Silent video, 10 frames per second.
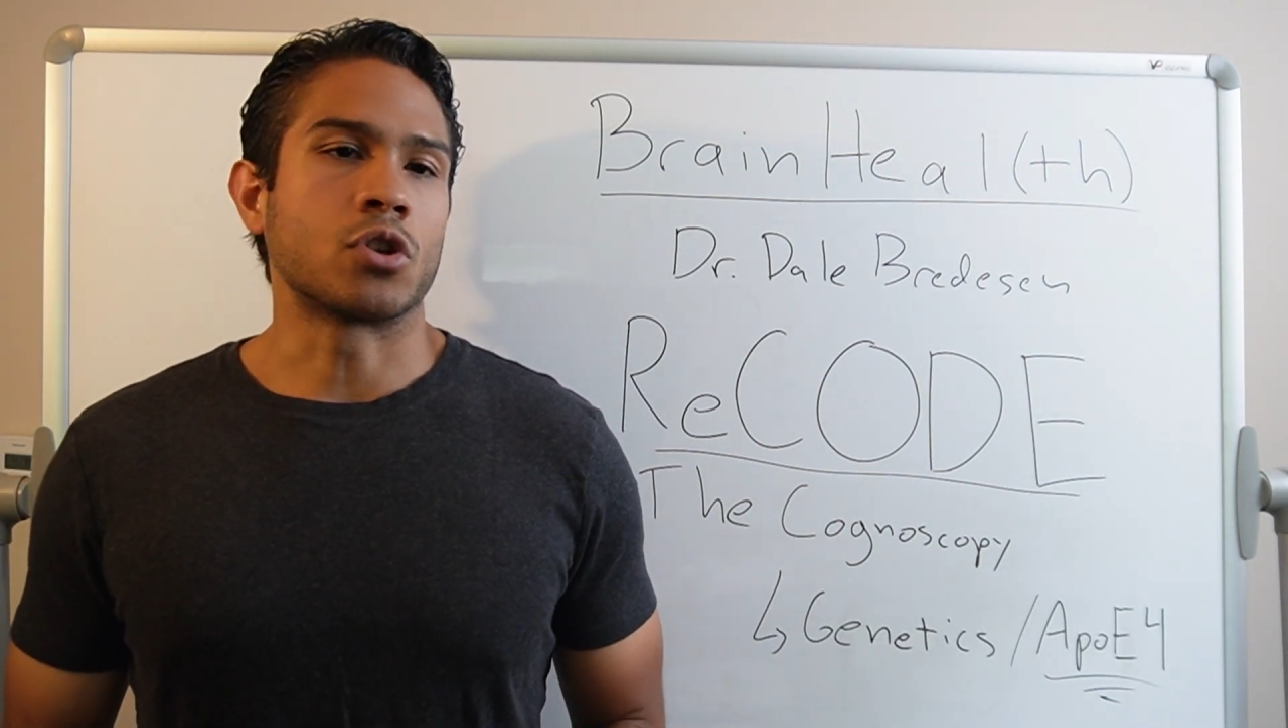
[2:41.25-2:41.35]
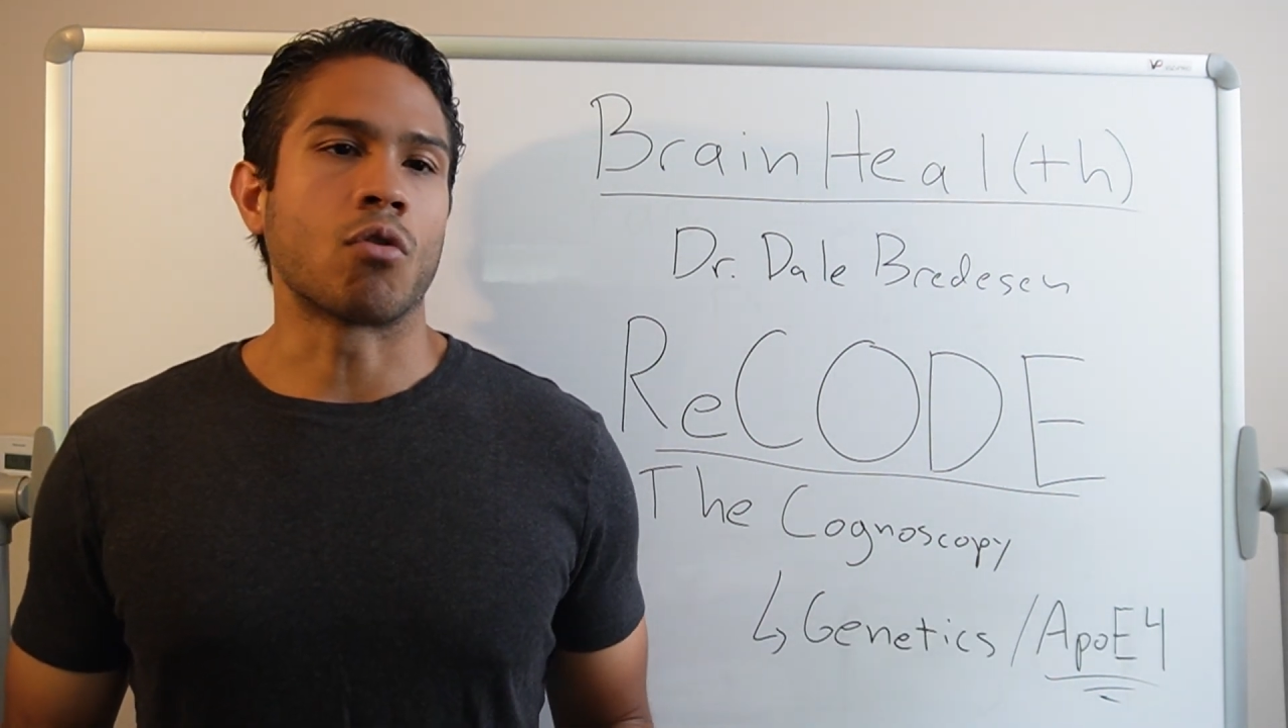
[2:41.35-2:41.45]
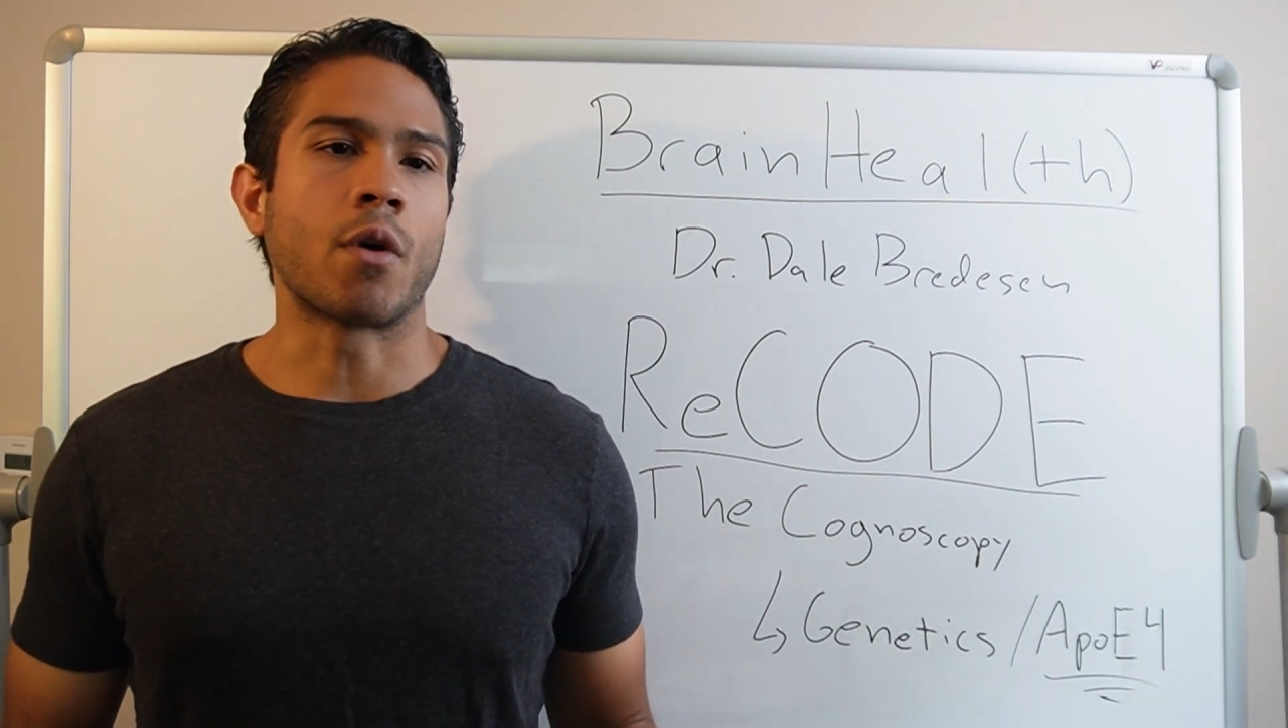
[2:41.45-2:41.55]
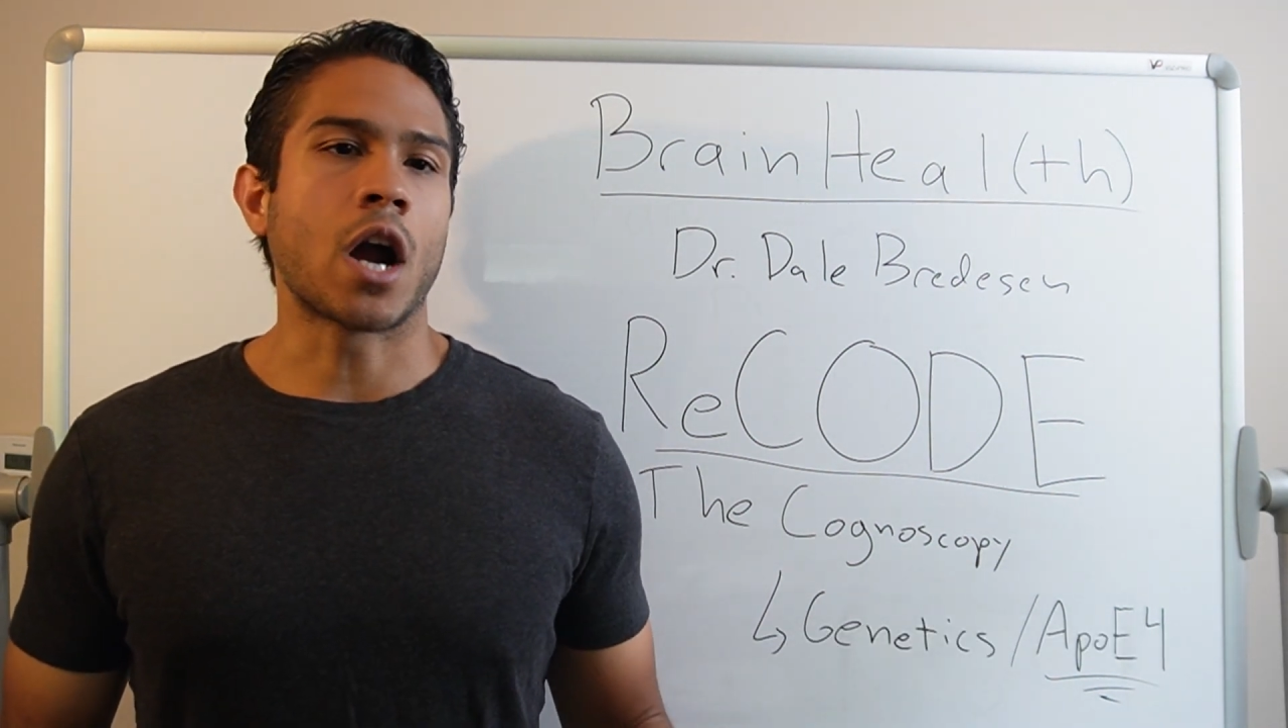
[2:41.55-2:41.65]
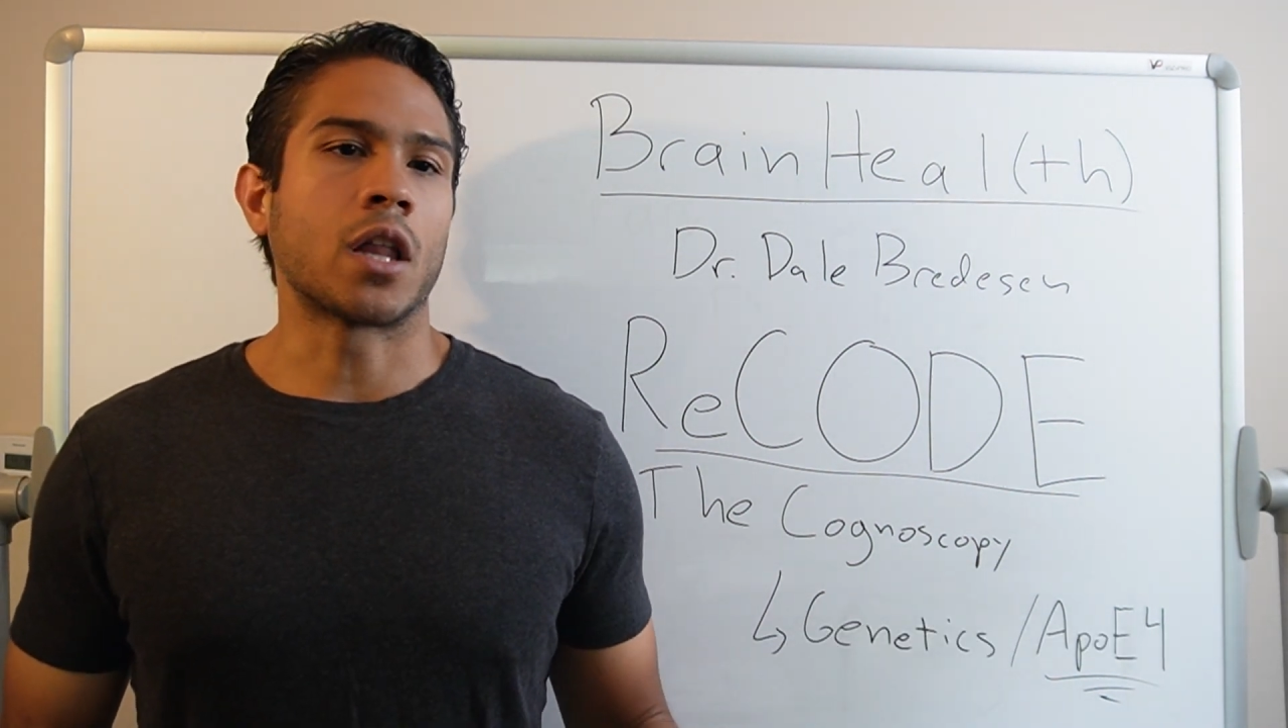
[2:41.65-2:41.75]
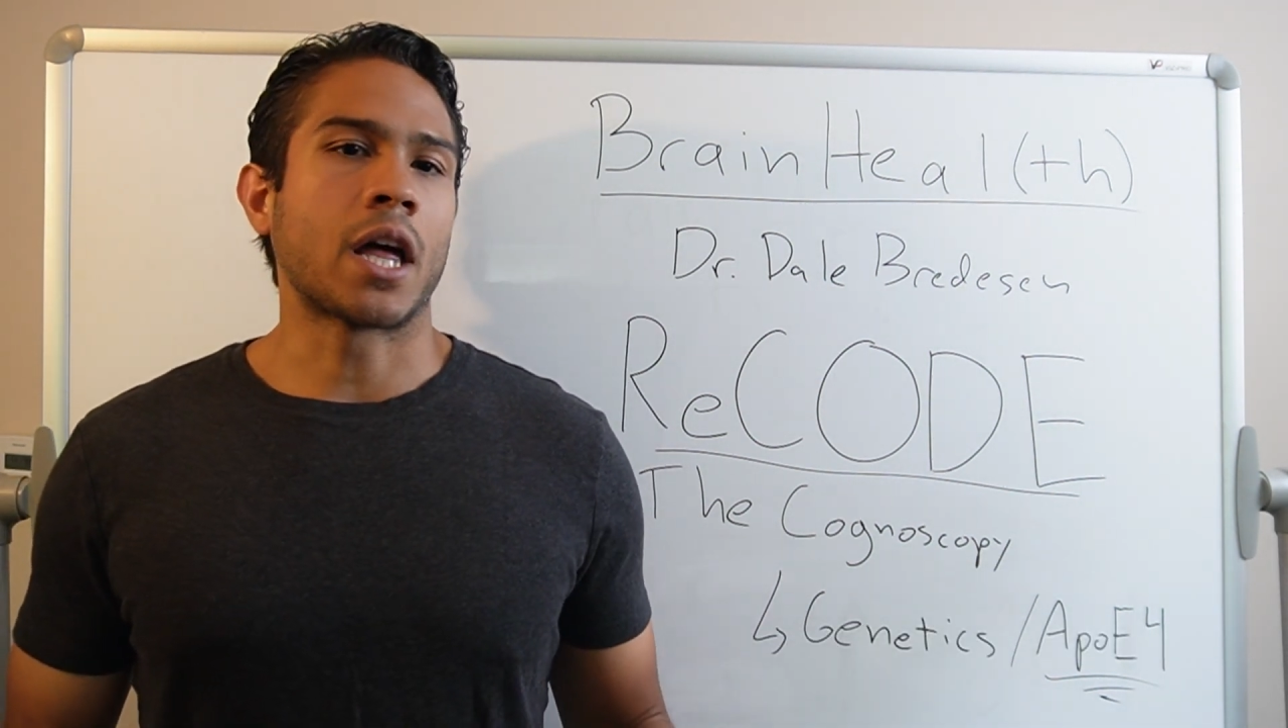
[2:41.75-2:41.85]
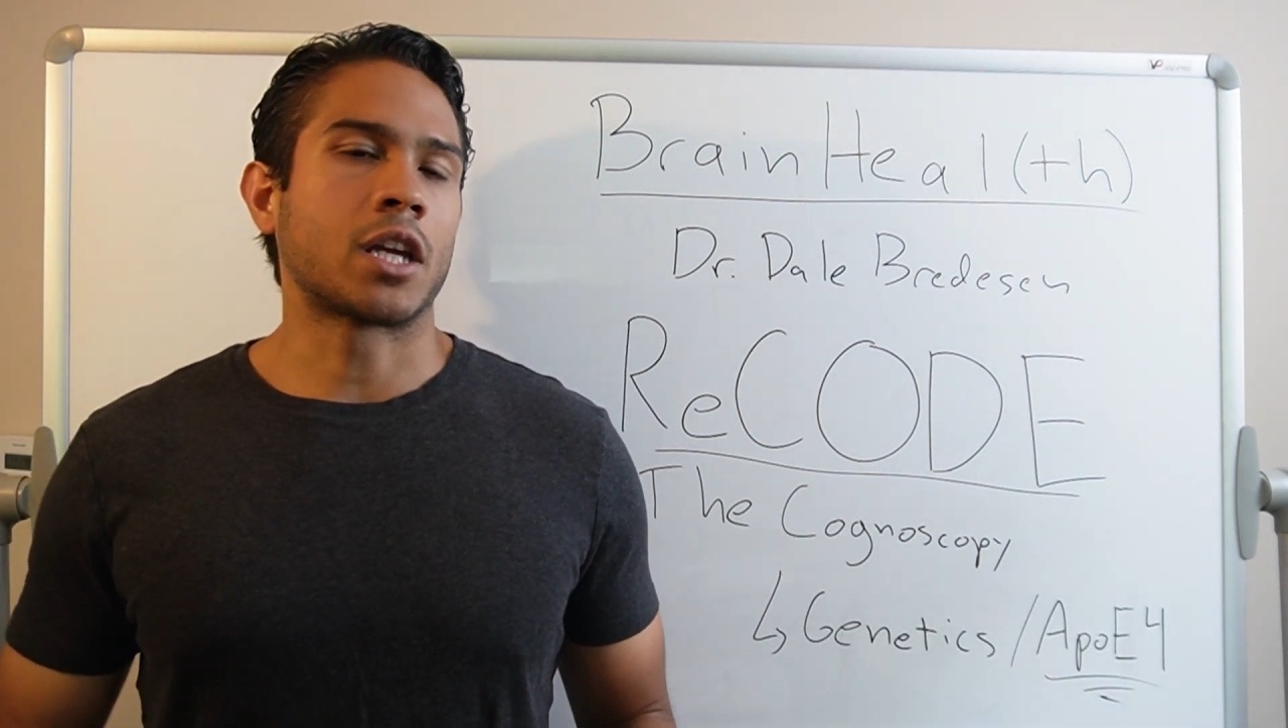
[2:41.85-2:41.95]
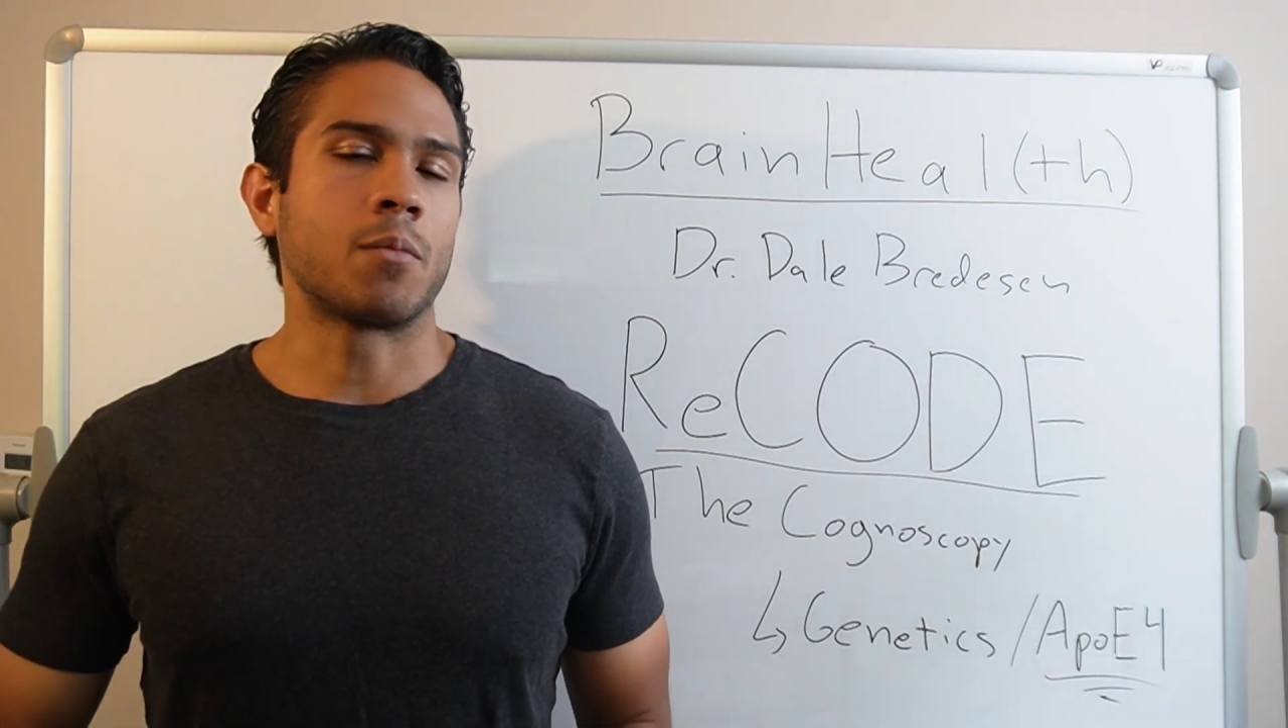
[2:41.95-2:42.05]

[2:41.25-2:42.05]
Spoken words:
a growing online